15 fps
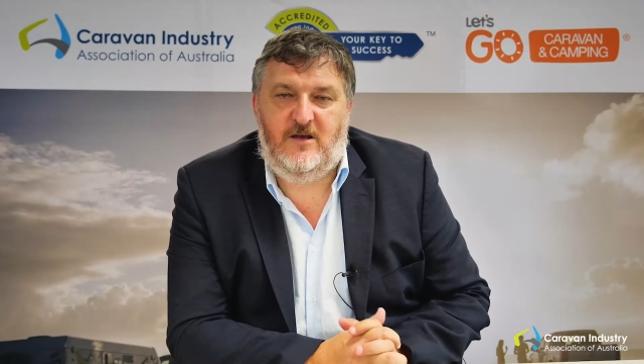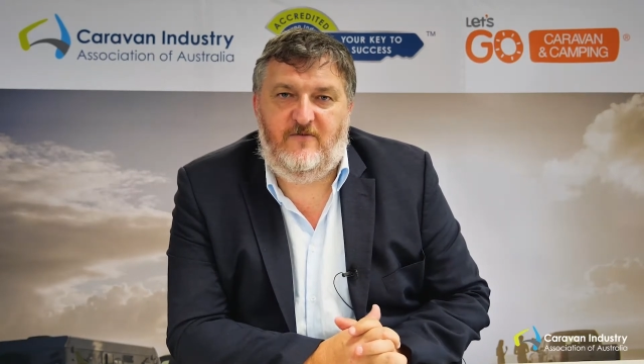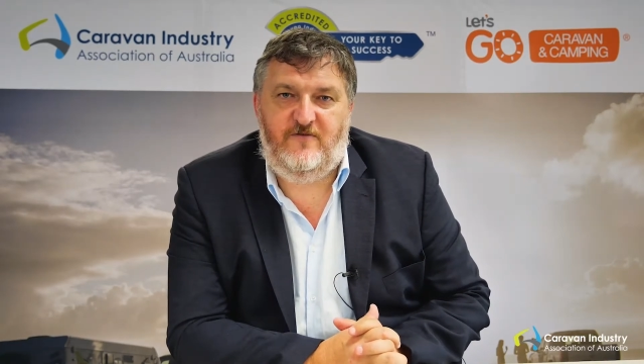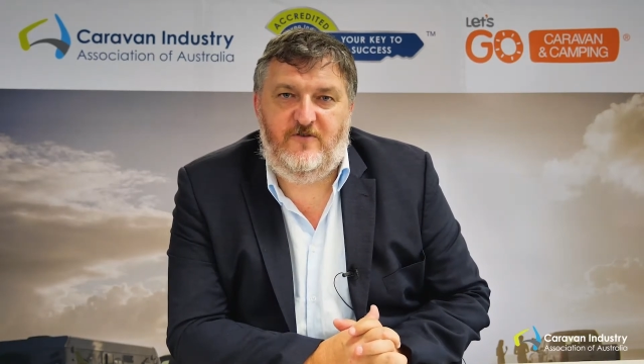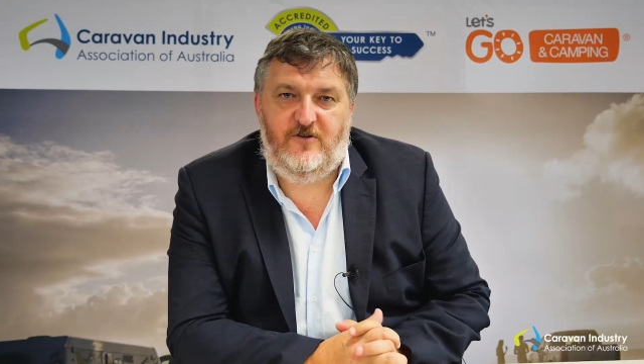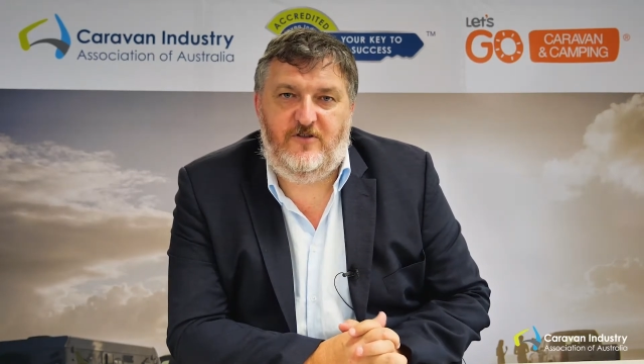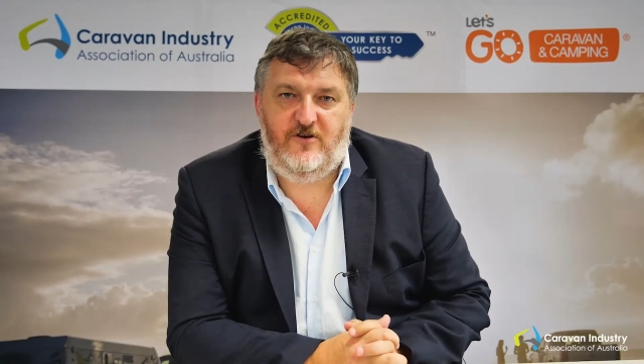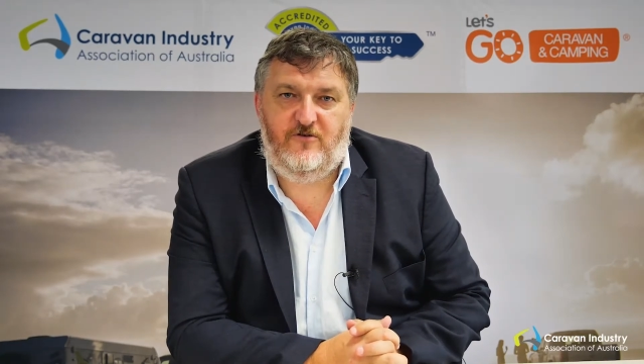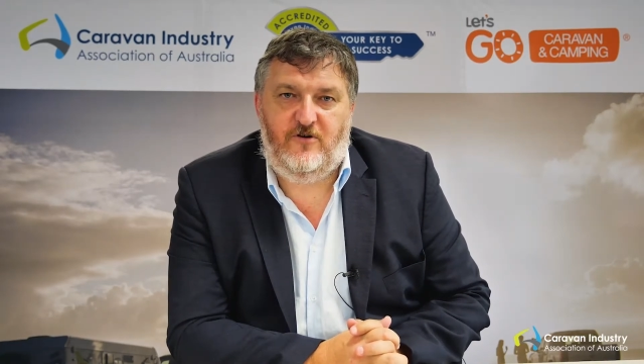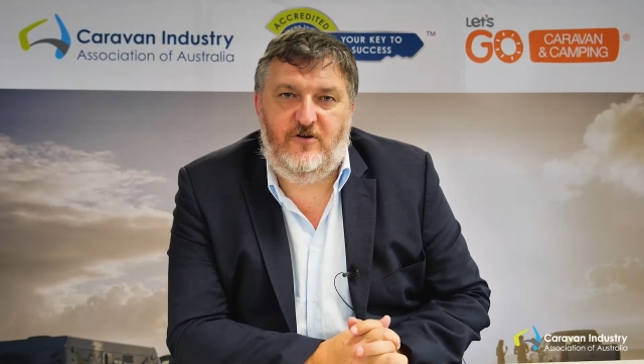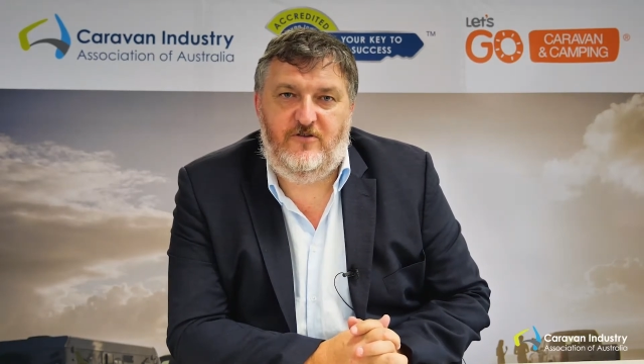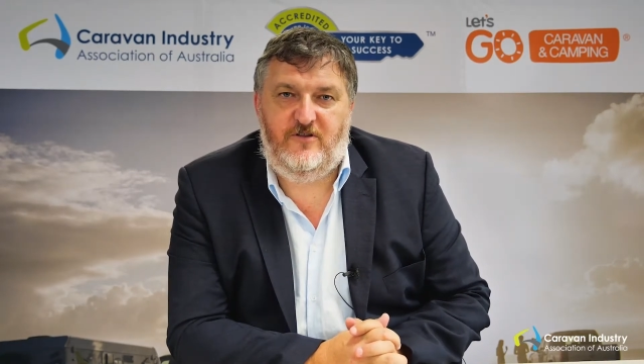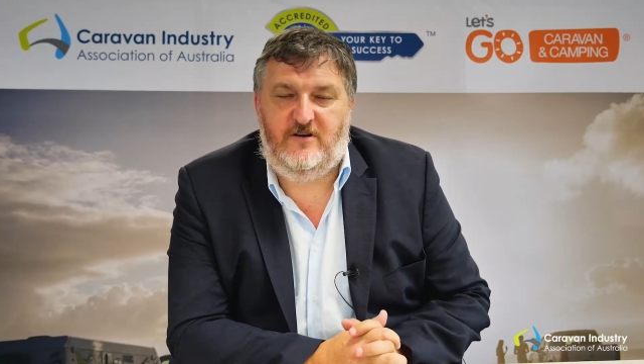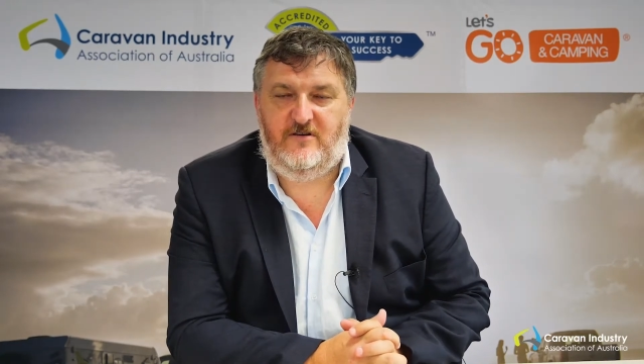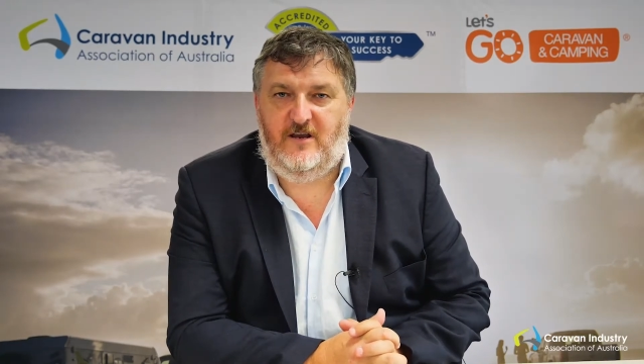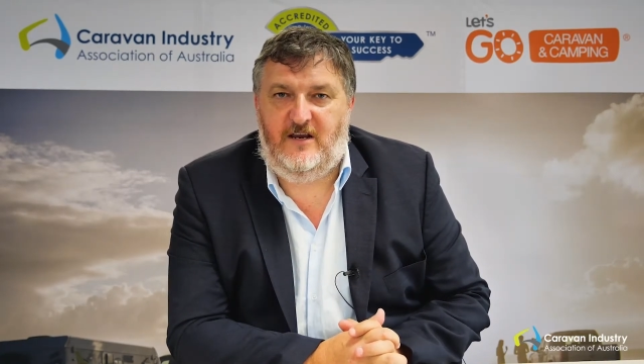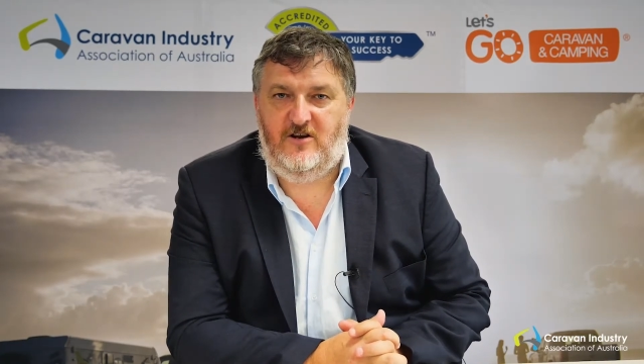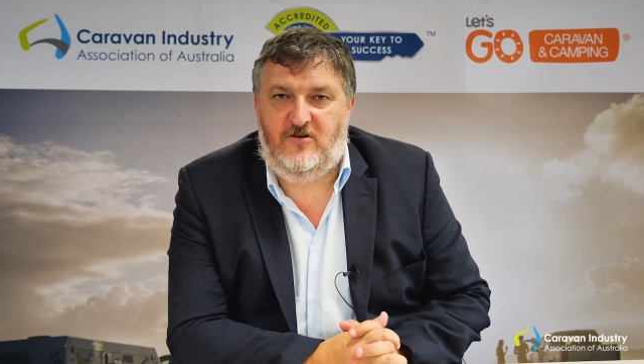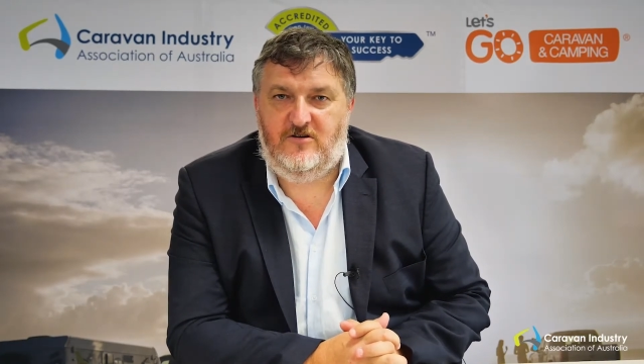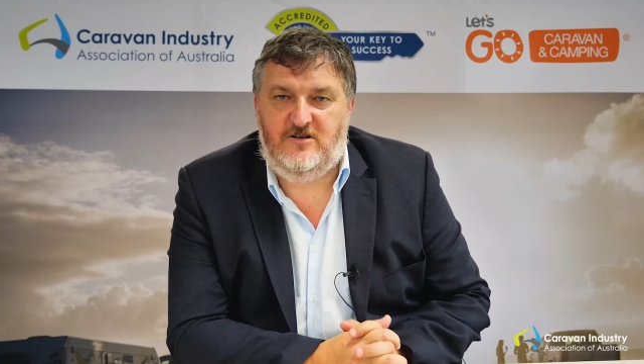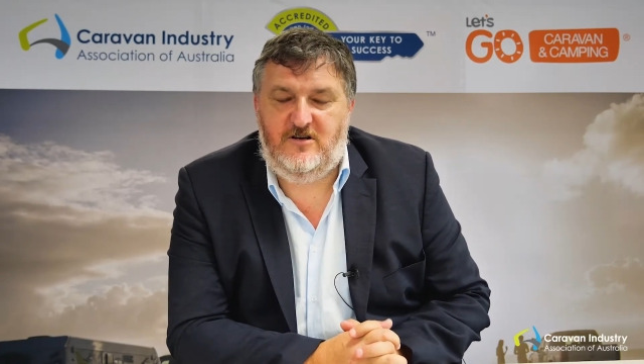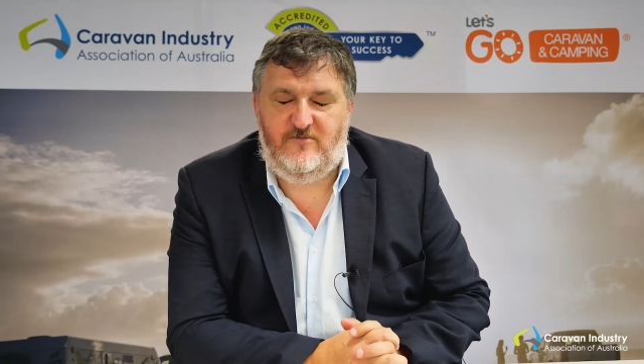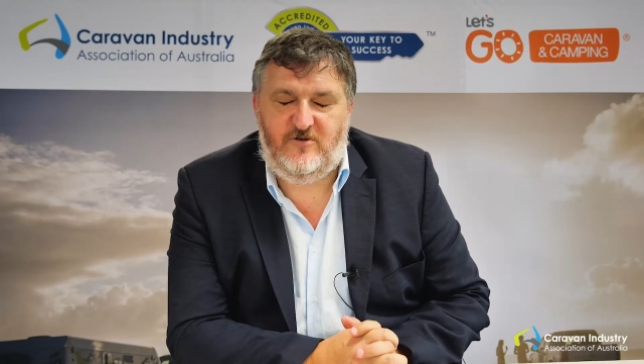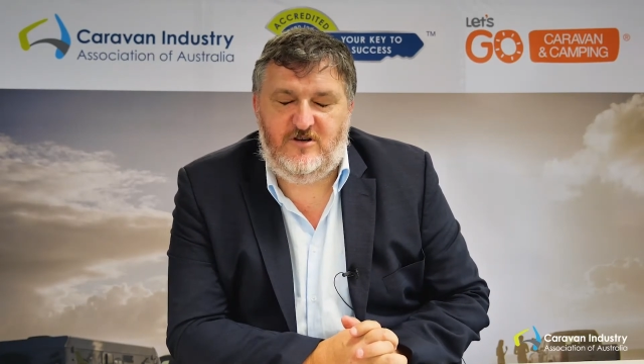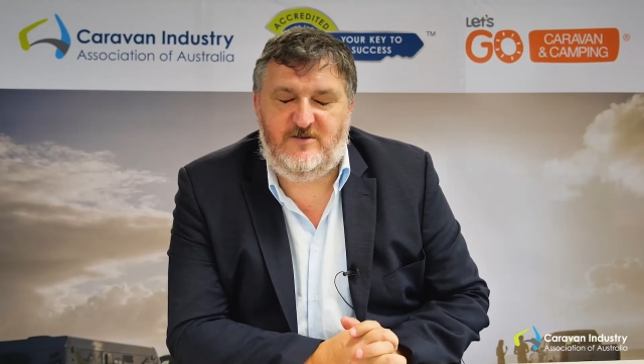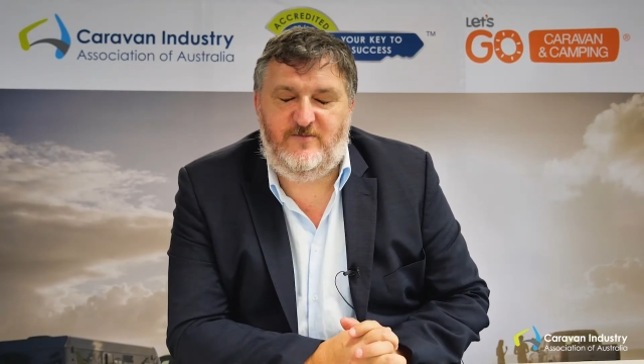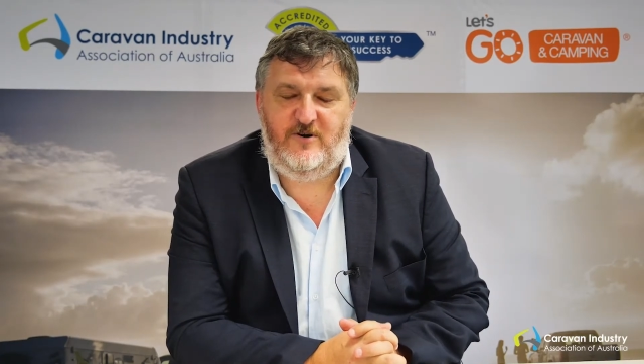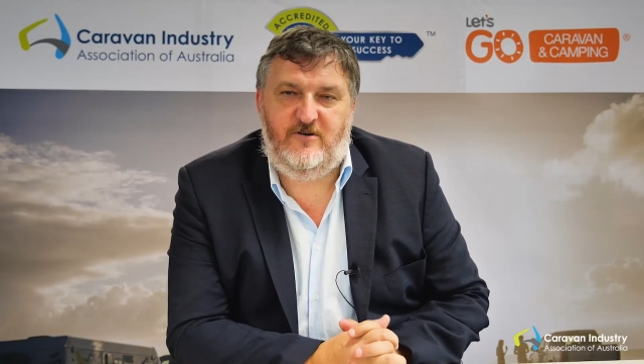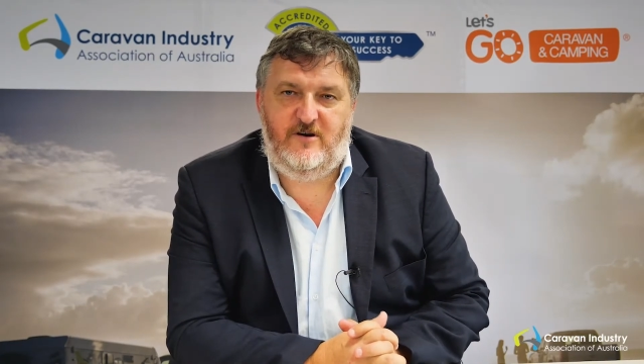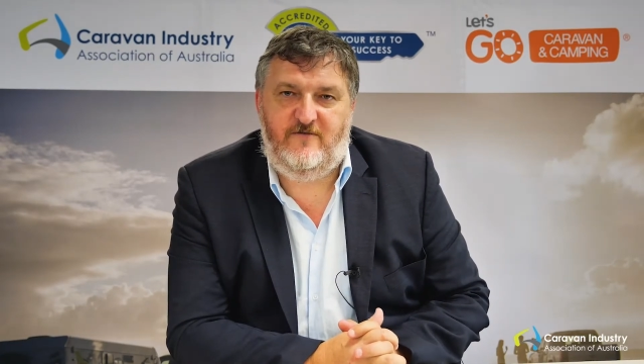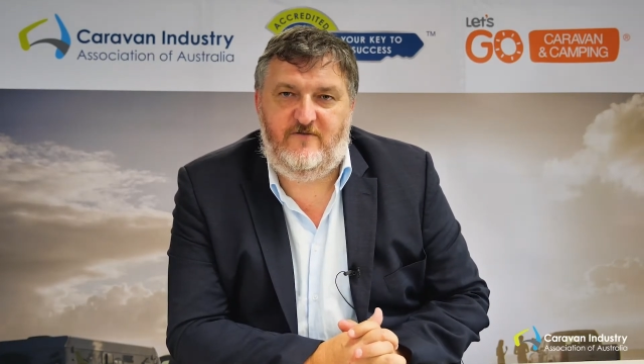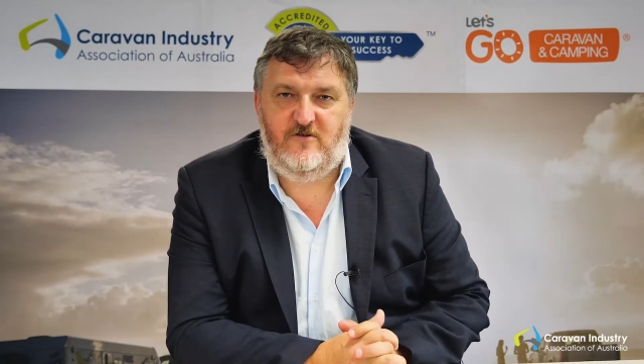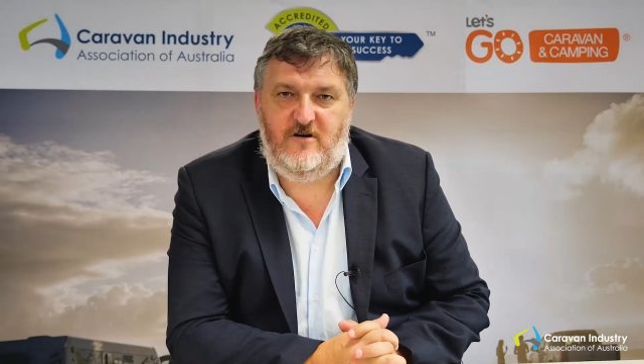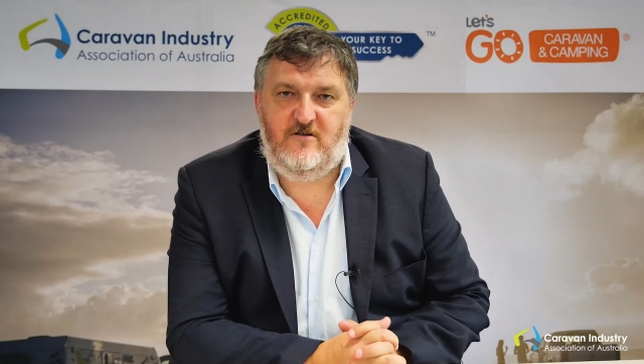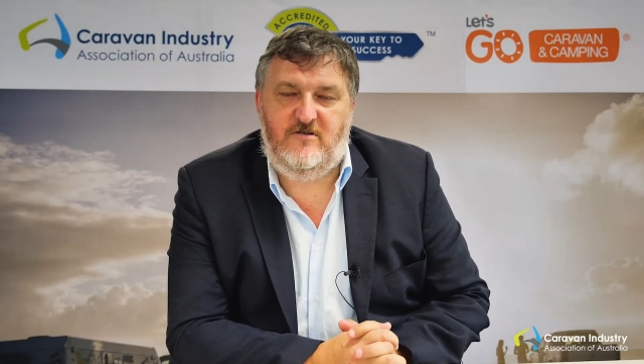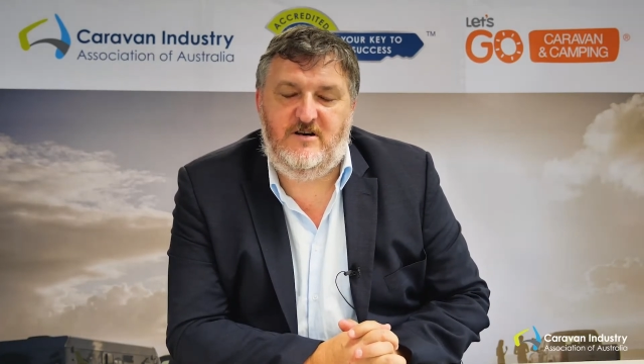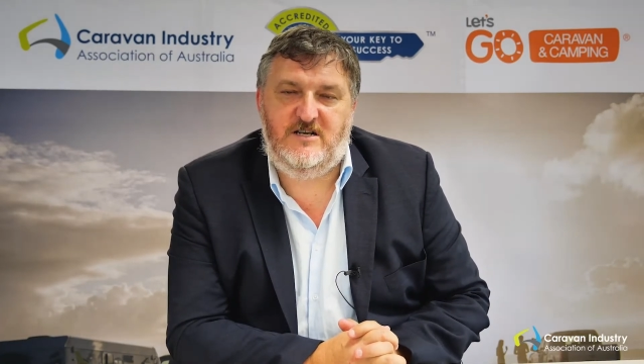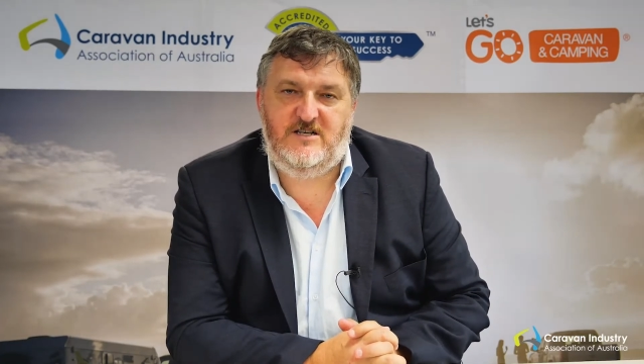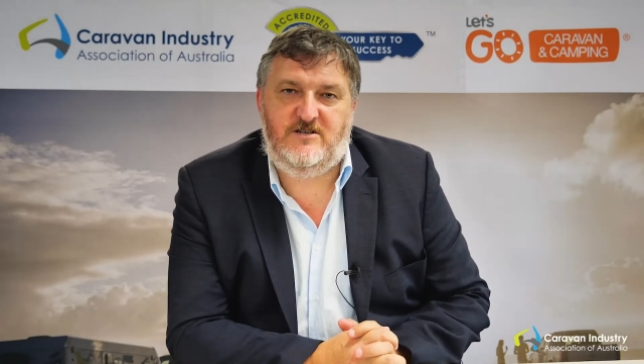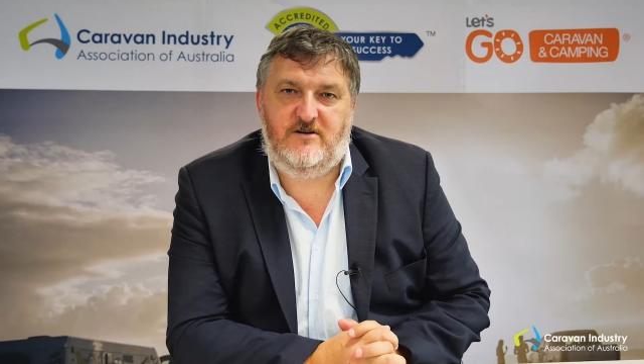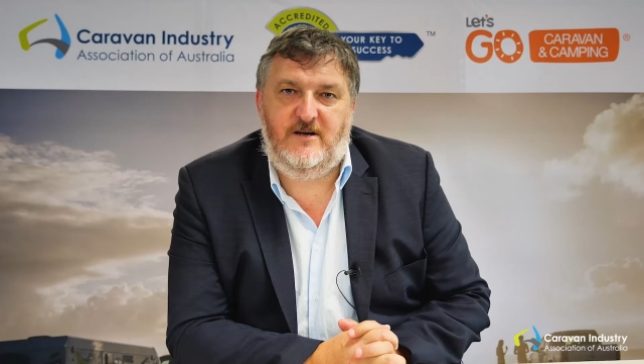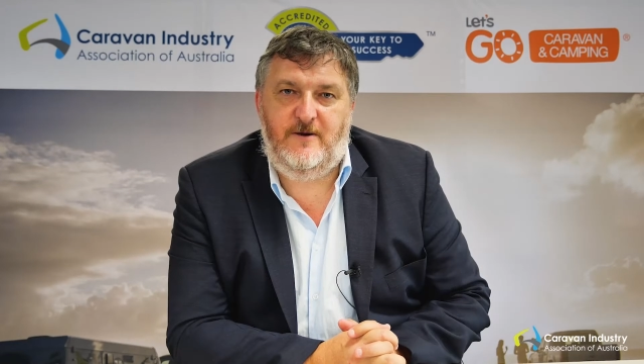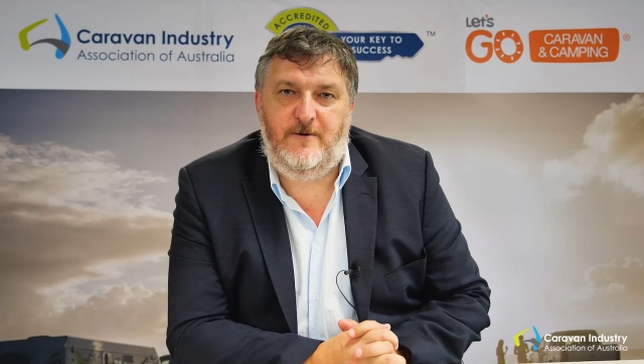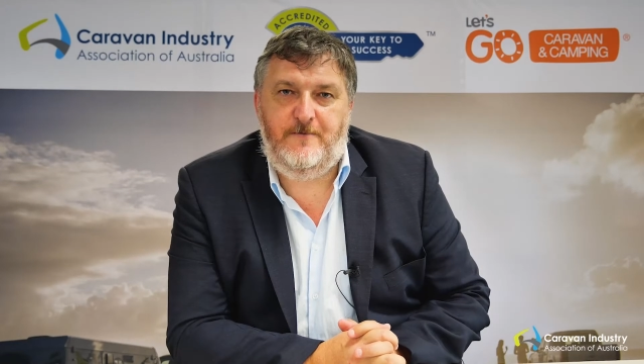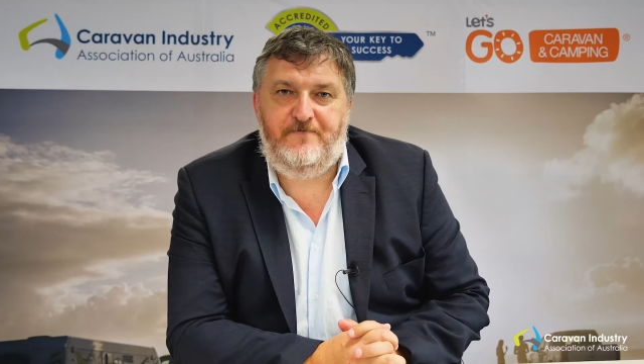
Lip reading: further growth and long-term prosperity for our industry.